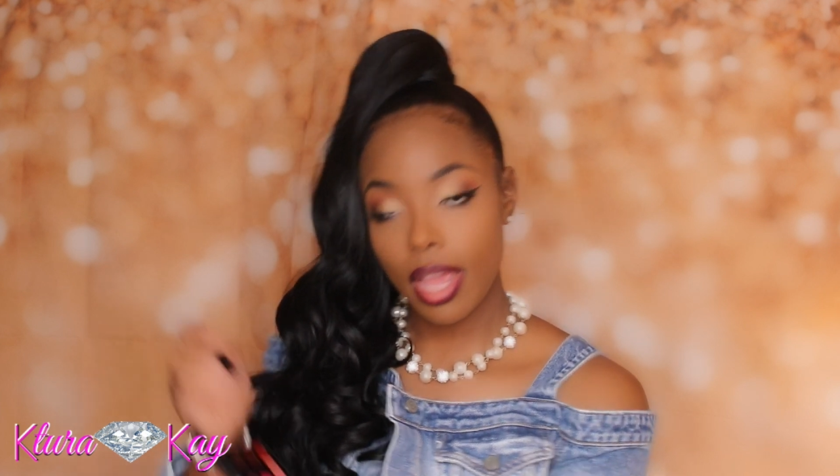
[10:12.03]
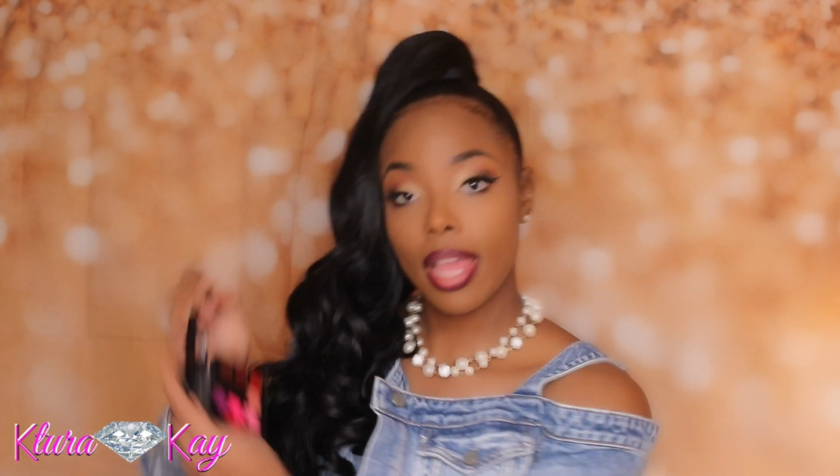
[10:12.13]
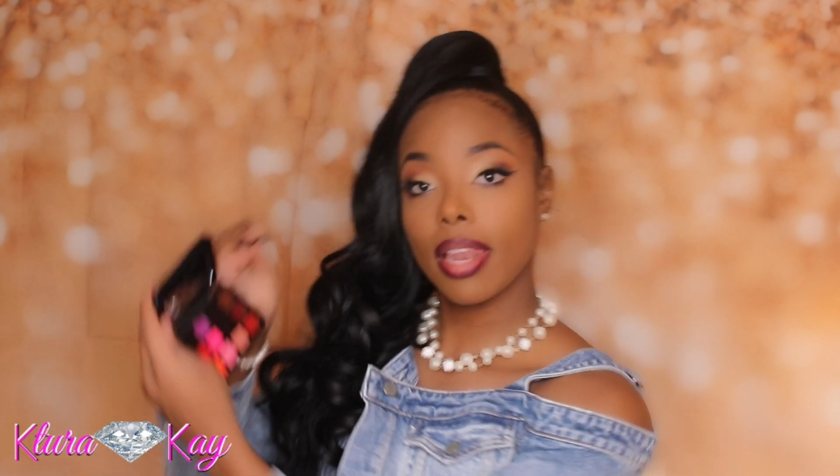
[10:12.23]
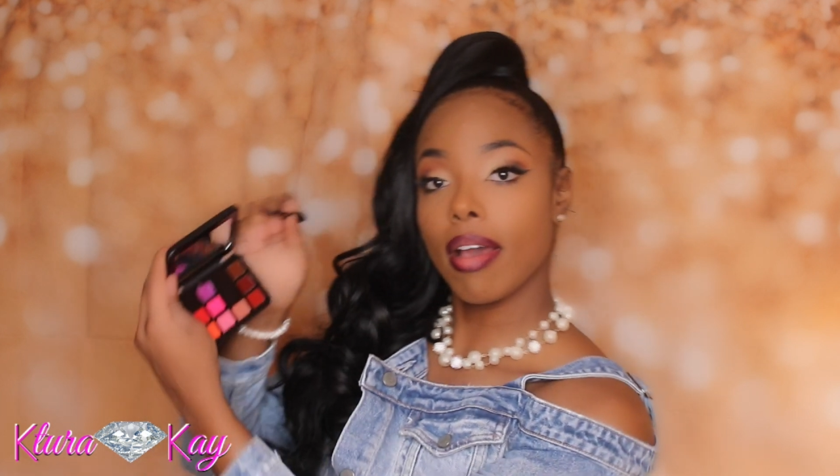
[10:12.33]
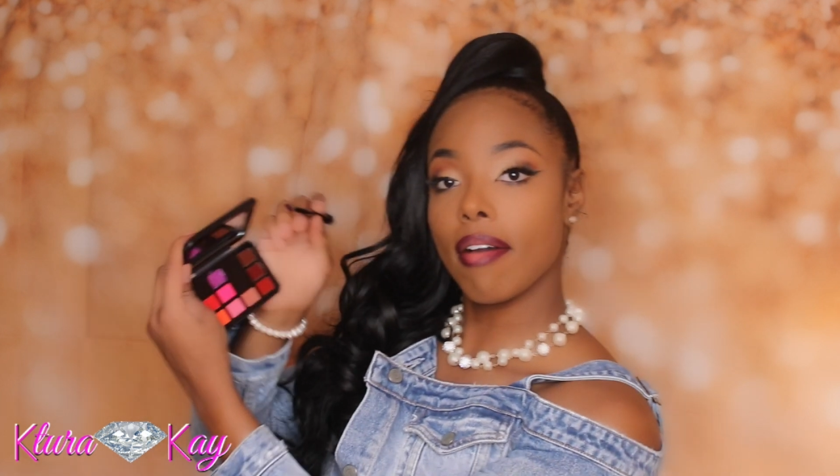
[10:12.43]

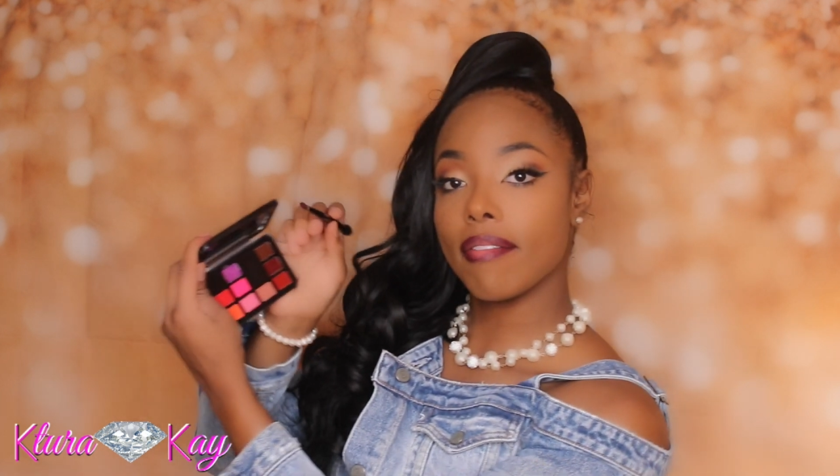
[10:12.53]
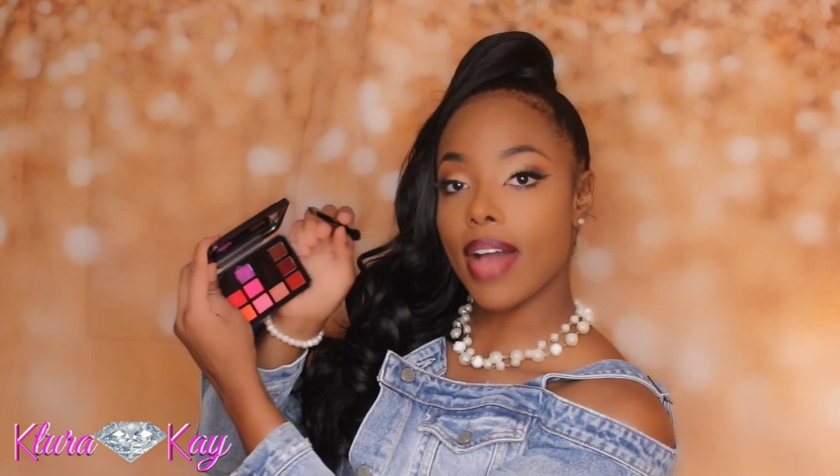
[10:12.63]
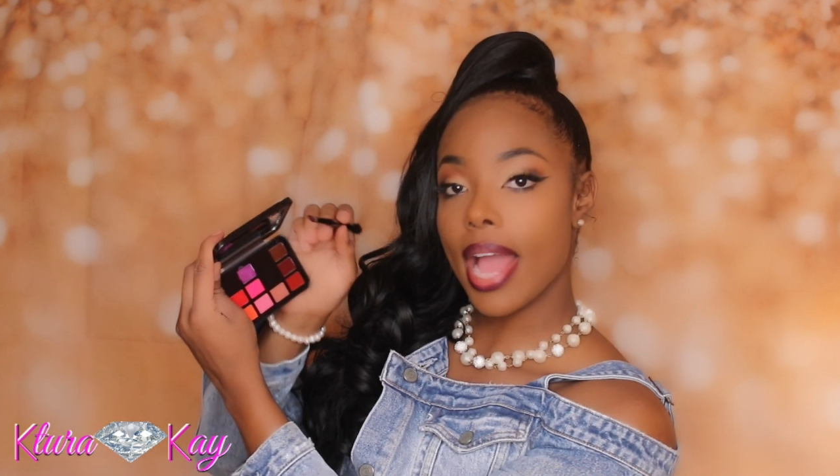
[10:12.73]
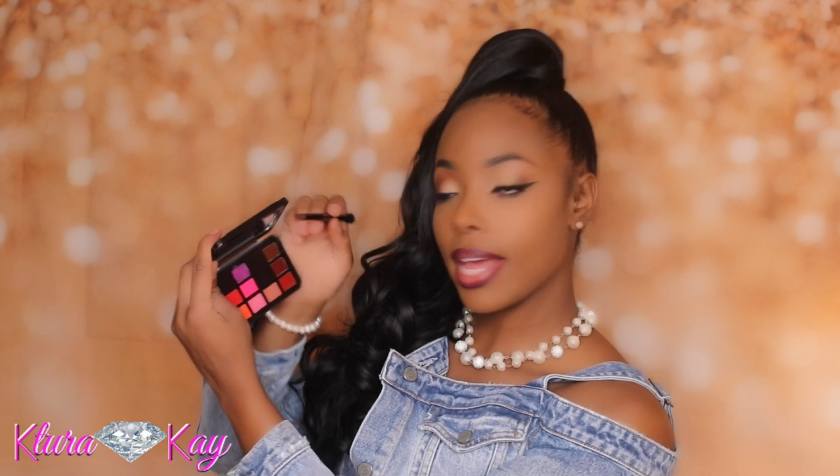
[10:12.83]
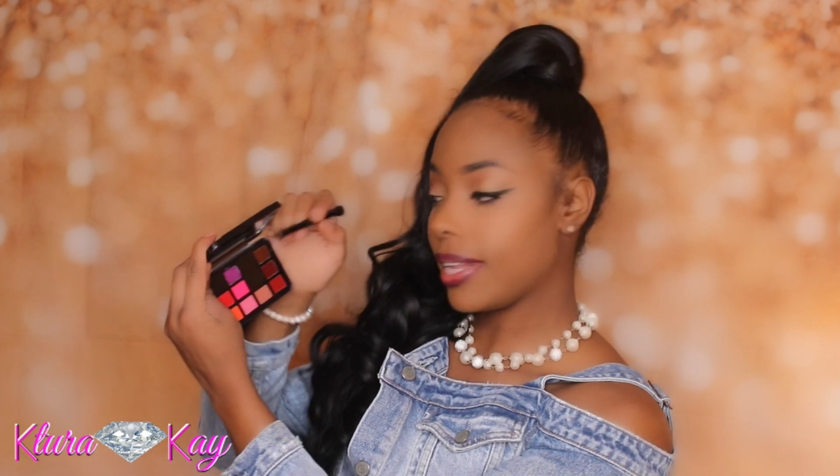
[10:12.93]
in
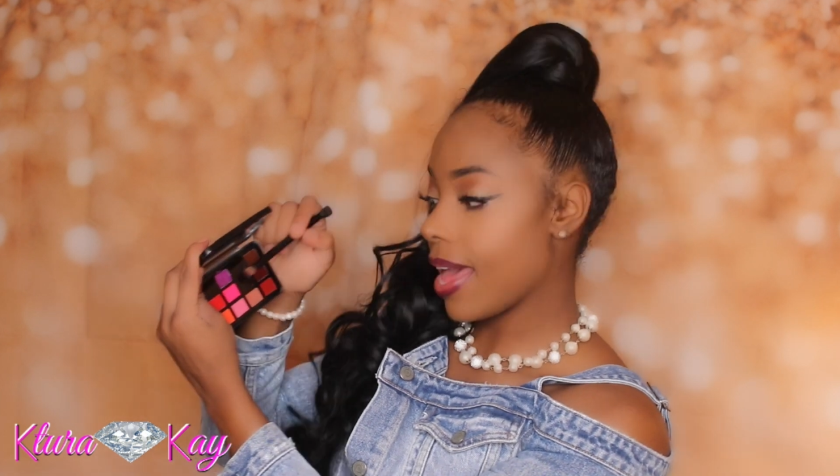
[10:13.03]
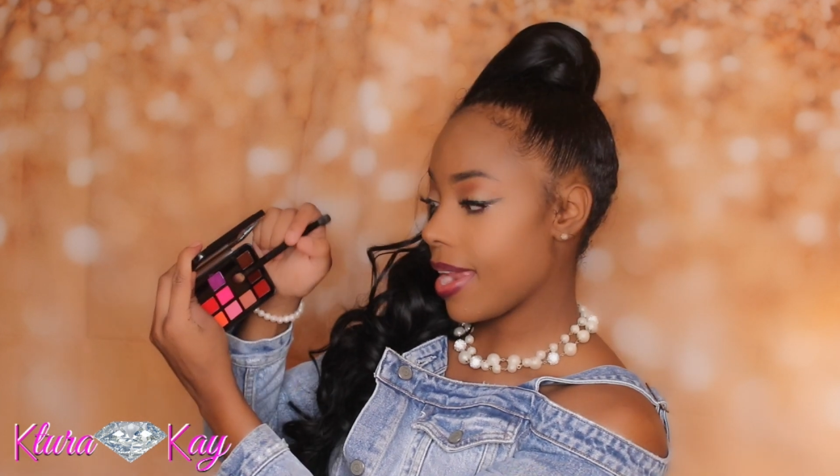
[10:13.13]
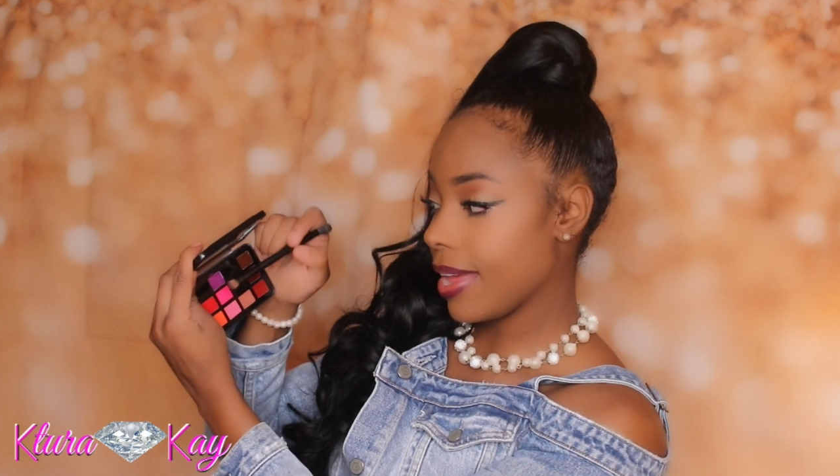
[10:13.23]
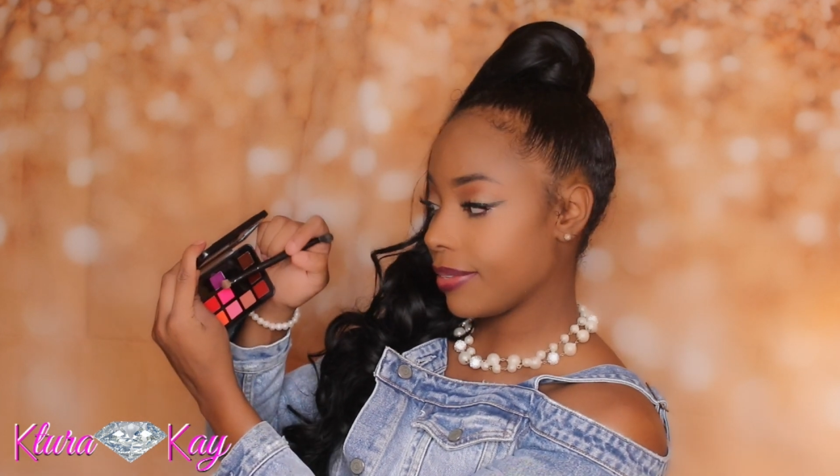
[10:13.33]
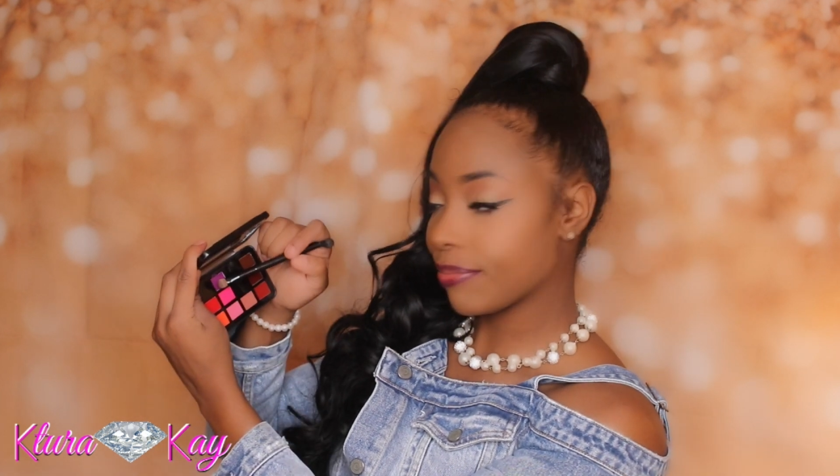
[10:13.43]

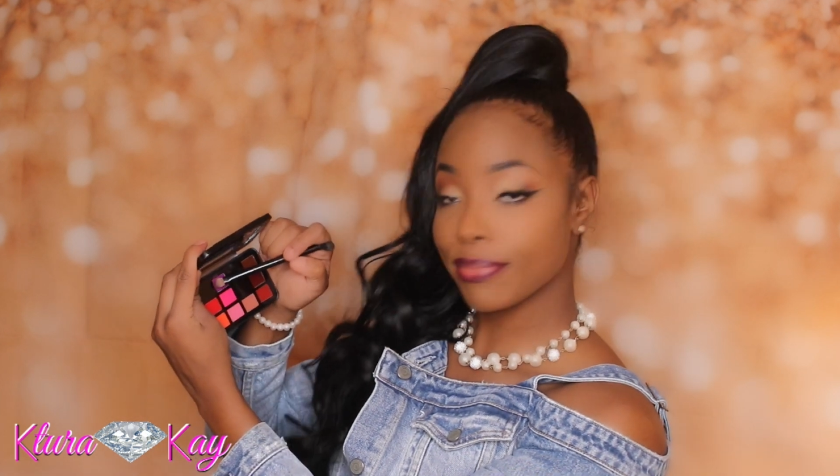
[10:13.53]
Violetta,